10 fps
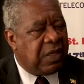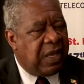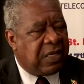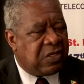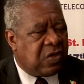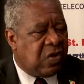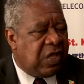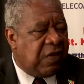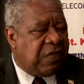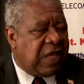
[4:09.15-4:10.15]
And so
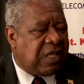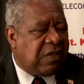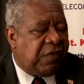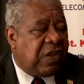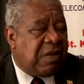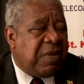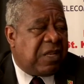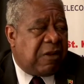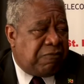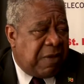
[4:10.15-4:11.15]
if that is the
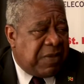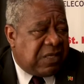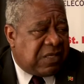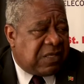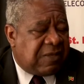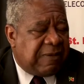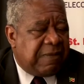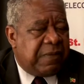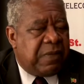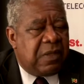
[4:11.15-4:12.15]
fundamental premise,
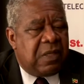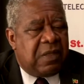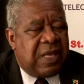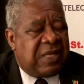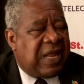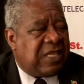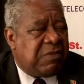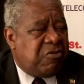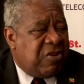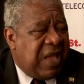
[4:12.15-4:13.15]
that it has to
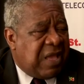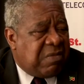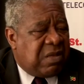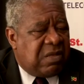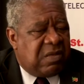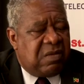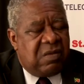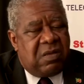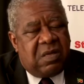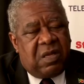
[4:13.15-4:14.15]
be reliable,
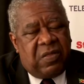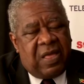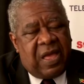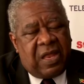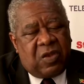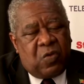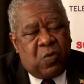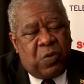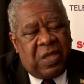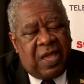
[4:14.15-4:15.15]
that
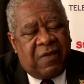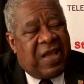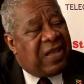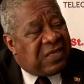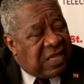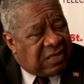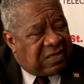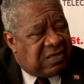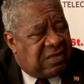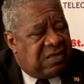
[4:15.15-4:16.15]
we have
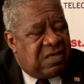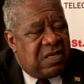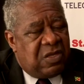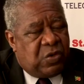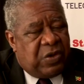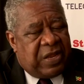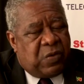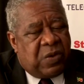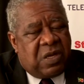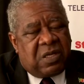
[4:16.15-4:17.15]
access to
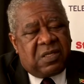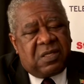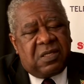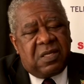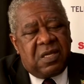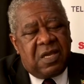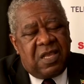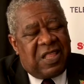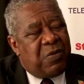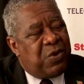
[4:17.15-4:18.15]
networks,
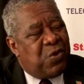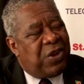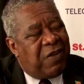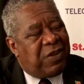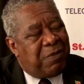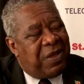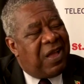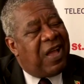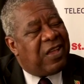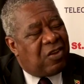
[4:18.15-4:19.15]
that we don't have to pay
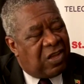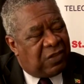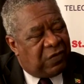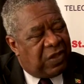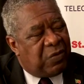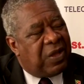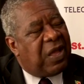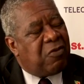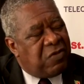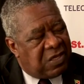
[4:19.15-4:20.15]
a high cost for it, we
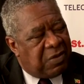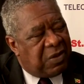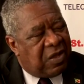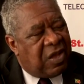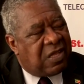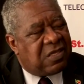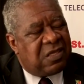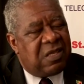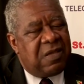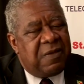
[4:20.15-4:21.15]
have a reasonable
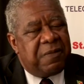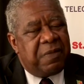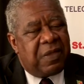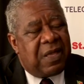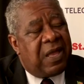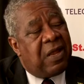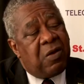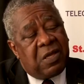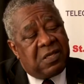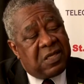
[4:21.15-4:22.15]
cost. And
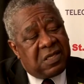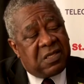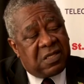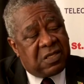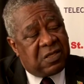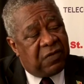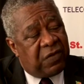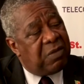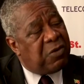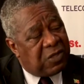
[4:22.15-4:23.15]
our citizens,
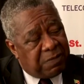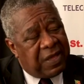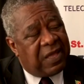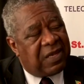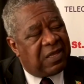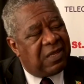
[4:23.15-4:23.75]
for the most part,